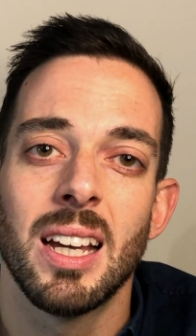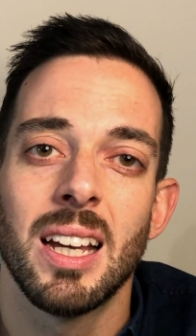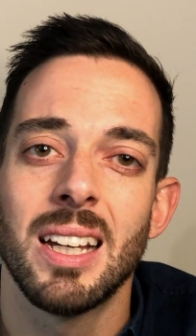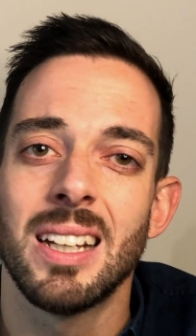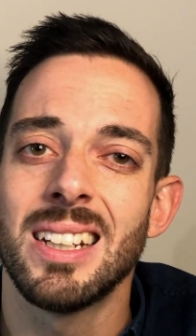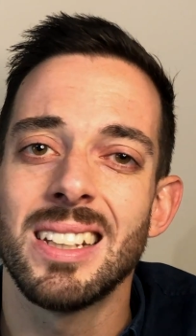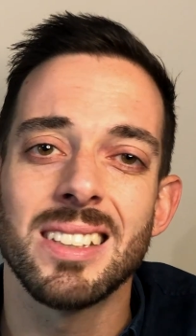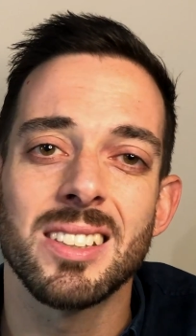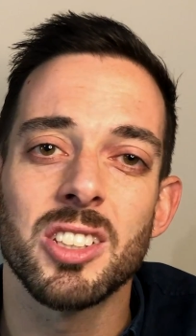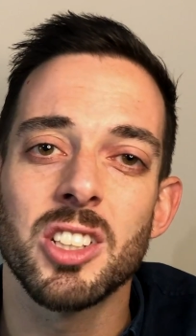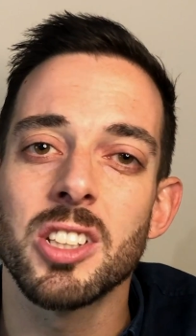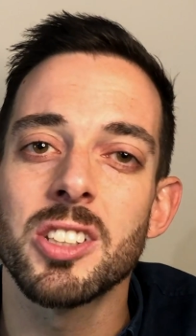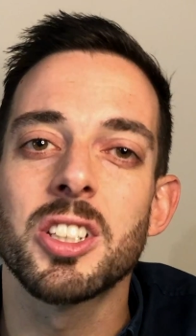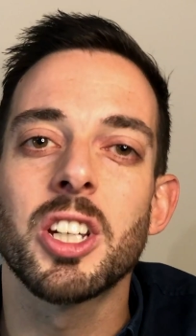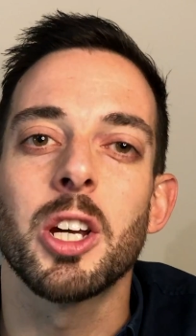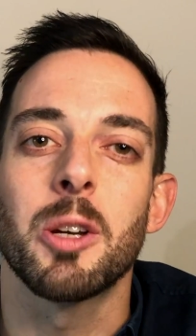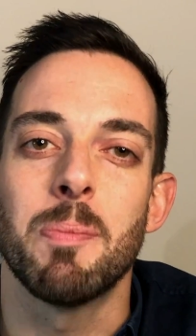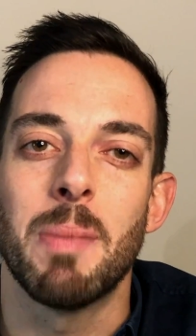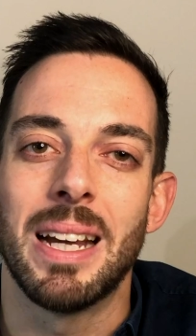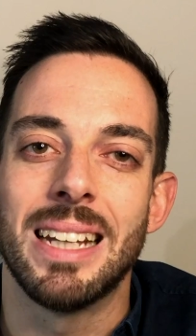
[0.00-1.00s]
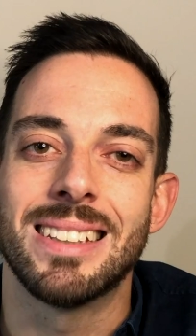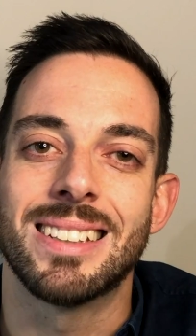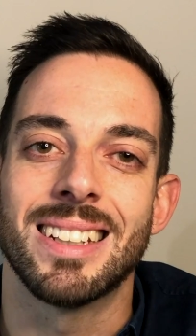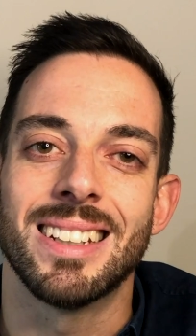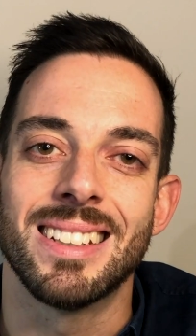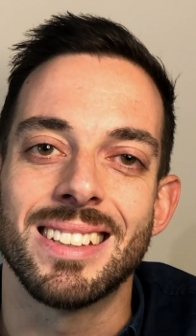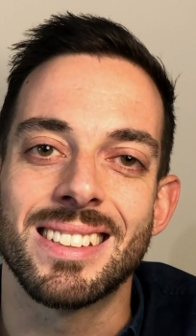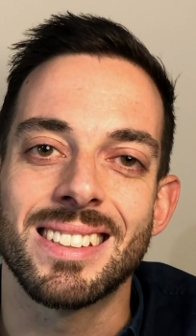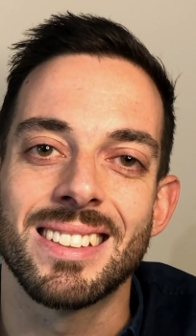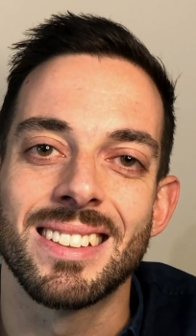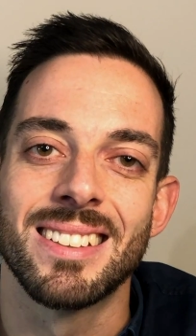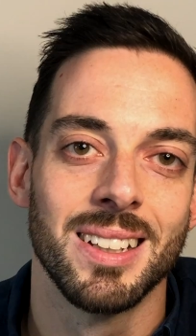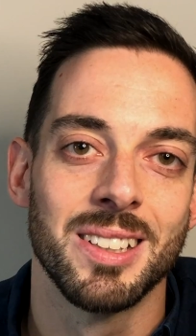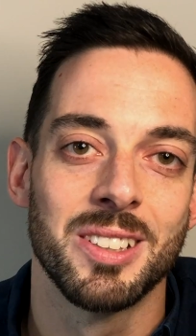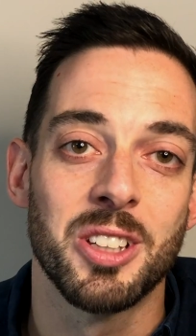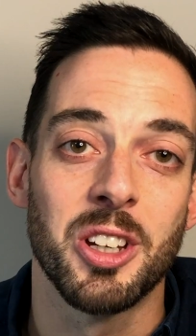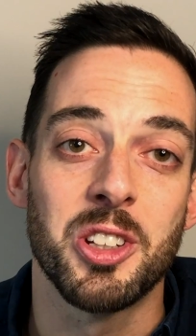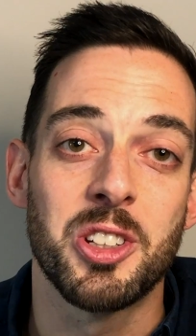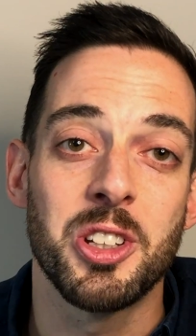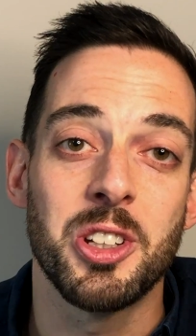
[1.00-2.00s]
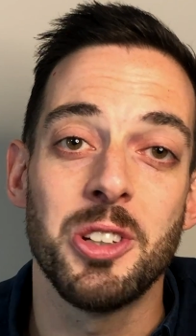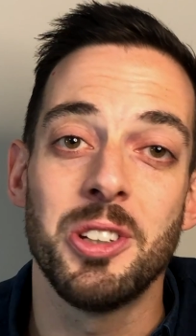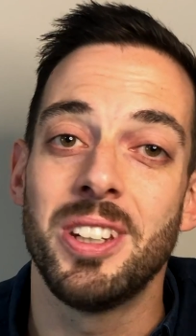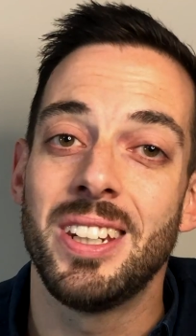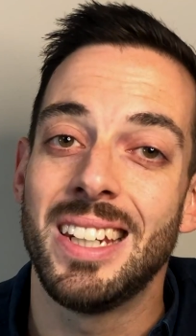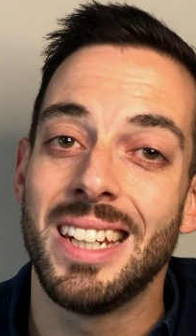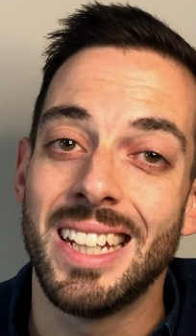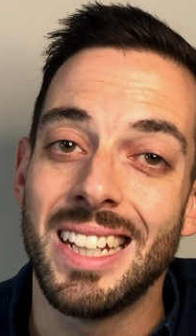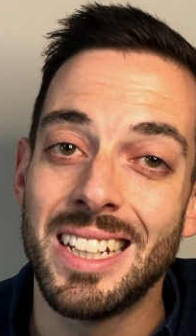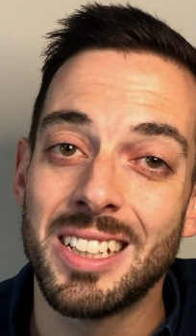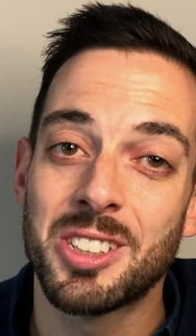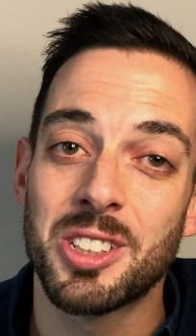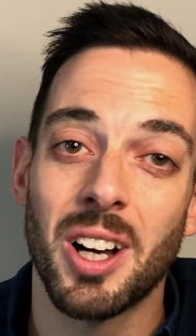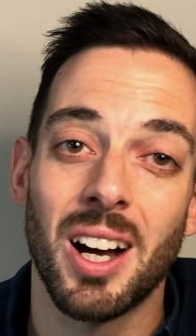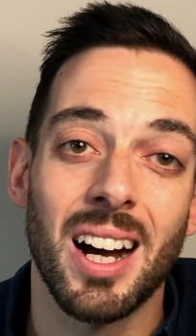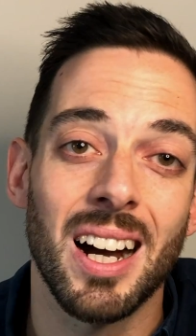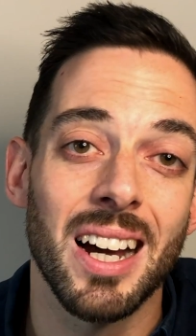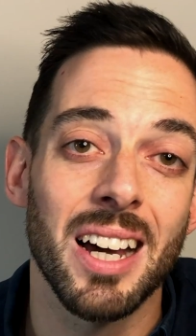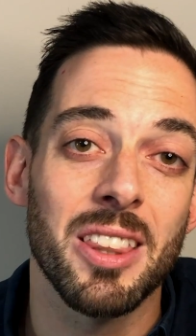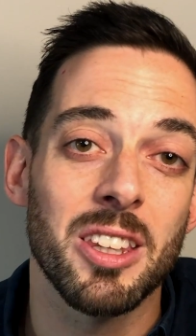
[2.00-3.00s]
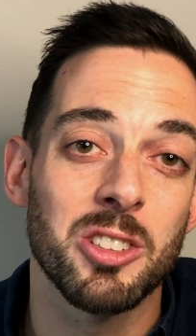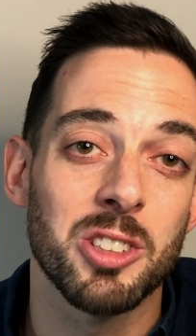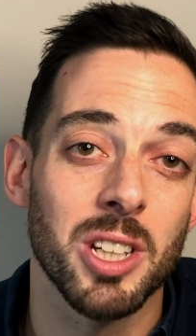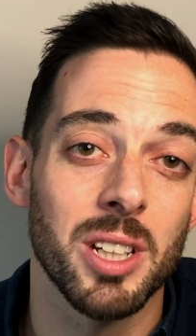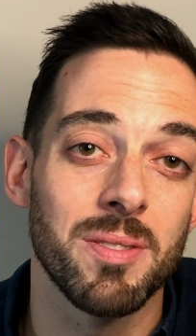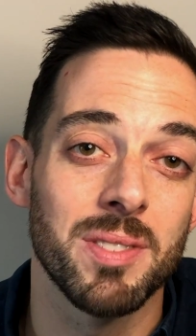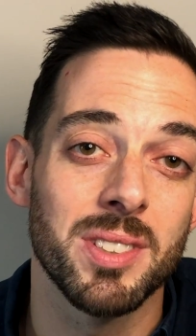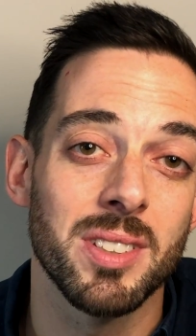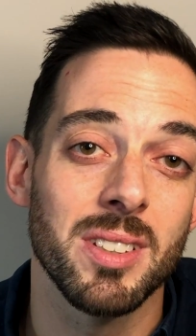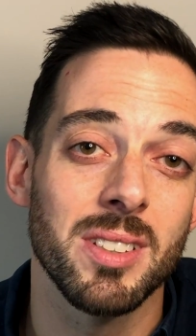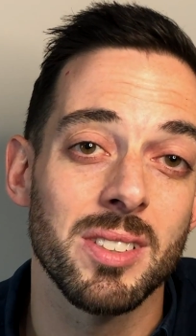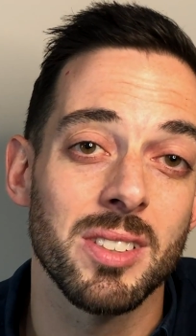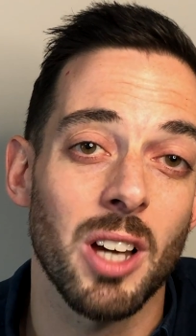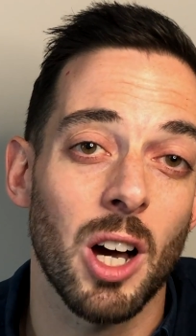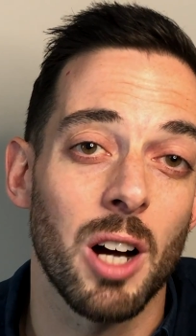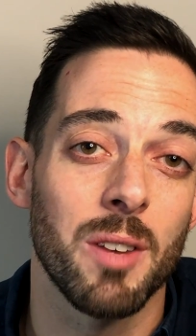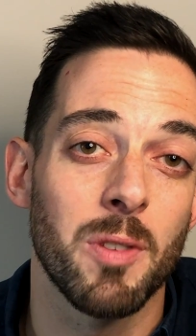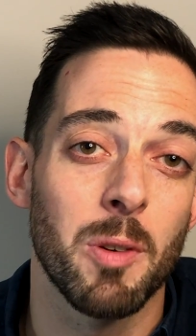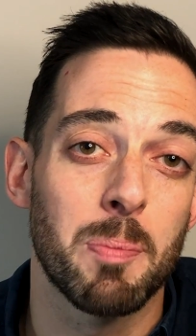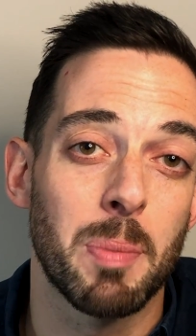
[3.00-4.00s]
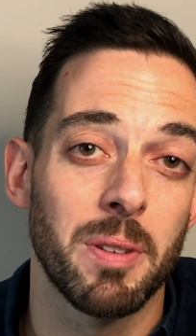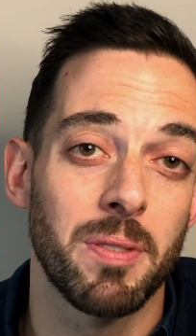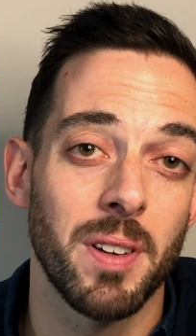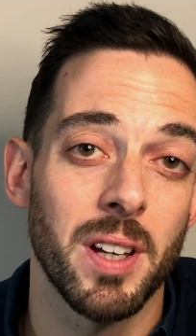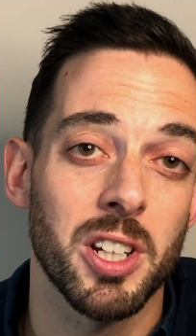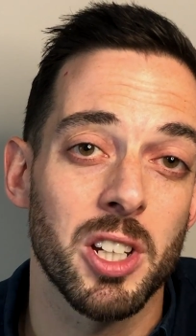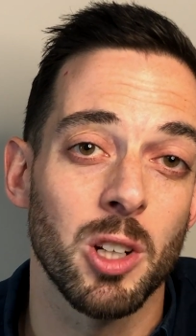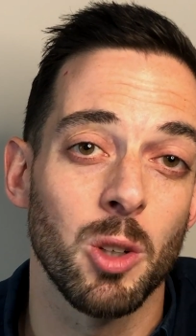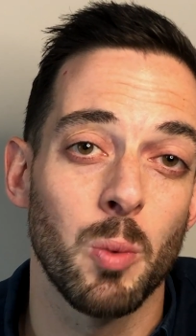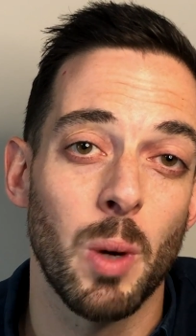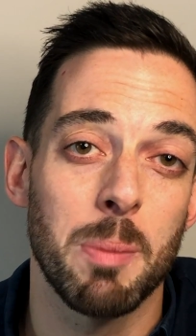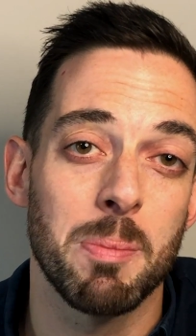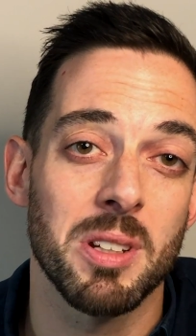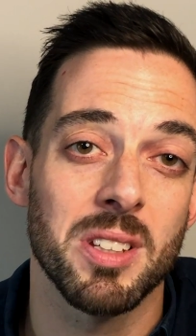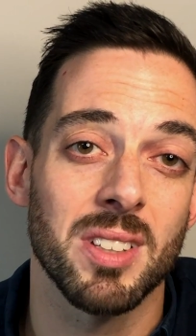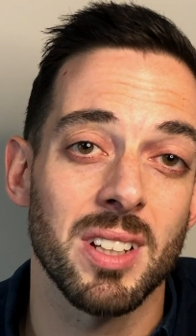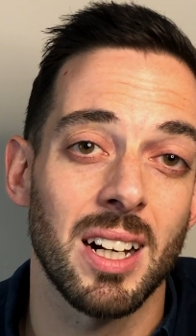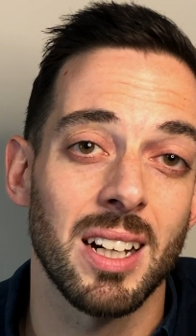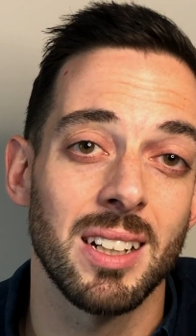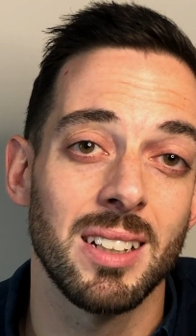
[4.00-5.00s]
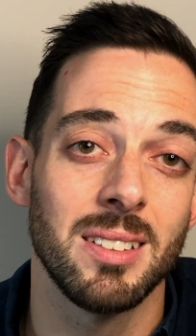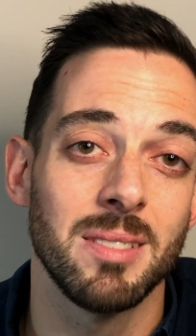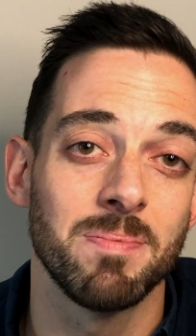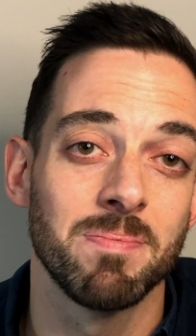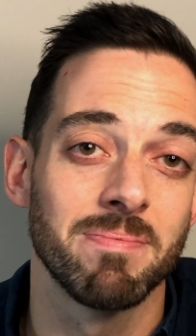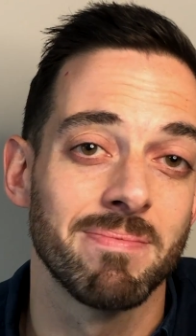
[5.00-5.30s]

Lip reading: It's just good maintenance. So do you need to hire the services of a professional web designer?